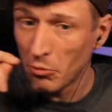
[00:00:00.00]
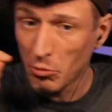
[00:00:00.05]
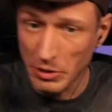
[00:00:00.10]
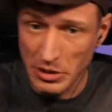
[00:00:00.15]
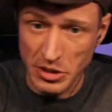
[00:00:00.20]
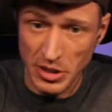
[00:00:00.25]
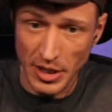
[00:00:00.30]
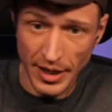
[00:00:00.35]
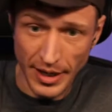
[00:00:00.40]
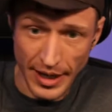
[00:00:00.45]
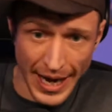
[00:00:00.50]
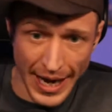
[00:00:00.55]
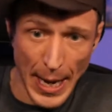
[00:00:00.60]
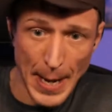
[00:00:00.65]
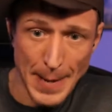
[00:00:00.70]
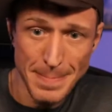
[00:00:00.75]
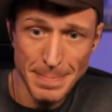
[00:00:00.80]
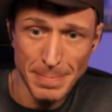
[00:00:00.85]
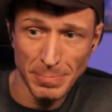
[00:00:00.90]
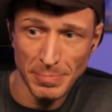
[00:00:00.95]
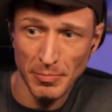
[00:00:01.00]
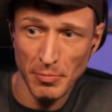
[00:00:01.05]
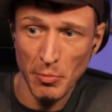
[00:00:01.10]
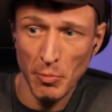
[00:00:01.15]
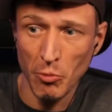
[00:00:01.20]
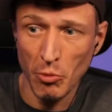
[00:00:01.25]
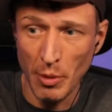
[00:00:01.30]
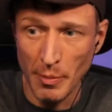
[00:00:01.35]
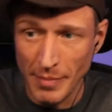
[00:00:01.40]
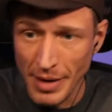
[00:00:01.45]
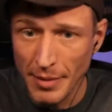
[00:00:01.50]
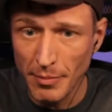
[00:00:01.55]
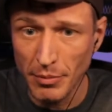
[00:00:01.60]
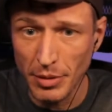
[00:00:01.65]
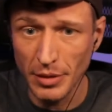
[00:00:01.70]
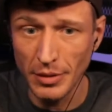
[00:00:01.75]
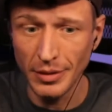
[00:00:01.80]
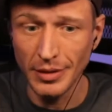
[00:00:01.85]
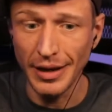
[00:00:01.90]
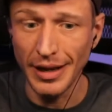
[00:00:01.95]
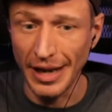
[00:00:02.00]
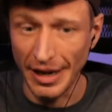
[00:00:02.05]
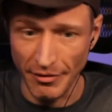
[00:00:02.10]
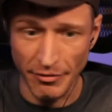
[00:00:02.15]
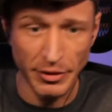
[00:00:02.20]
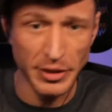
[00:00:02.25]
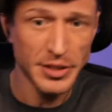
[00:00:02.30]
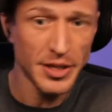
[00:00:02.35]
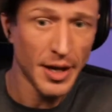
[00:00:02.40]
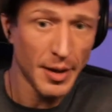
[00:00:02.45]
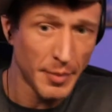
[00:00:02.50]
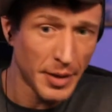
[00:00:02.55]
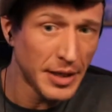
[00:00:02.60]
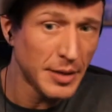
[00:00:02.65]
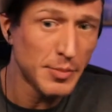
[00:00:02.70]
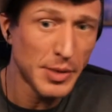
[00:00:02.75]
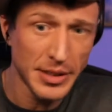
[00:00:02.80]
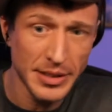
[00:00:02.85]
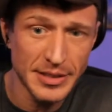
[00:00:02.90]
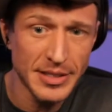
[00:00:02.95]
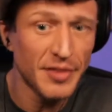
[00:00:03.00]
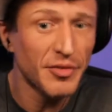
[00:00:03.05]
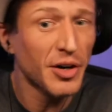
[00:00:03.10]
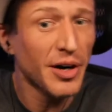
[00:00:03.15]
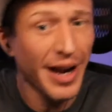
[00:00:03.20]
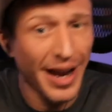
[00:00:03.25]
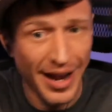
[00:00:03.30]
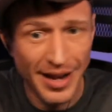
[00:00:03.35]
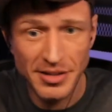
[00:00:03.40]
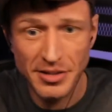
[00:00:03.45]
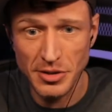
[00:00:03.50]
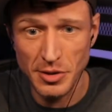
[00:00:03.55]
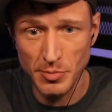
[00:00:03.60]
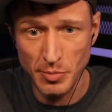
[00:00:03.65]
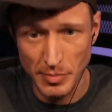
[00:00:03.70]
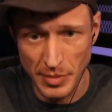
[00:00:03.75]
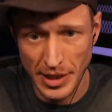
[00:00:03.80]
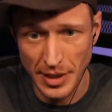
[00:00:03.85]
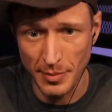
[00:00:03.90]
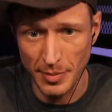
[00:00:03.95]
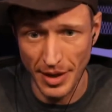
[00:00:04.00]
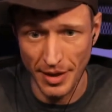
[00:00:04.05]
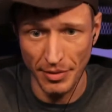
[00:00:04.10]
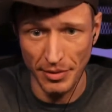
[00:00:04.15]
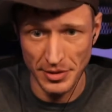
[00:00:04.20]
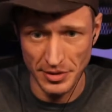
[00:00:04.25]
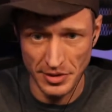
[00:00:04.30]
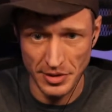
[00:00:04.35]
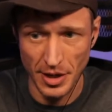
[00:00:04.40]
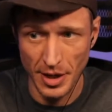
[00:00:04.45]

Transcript: Which, again, remember, every time anybody's ever asked me about this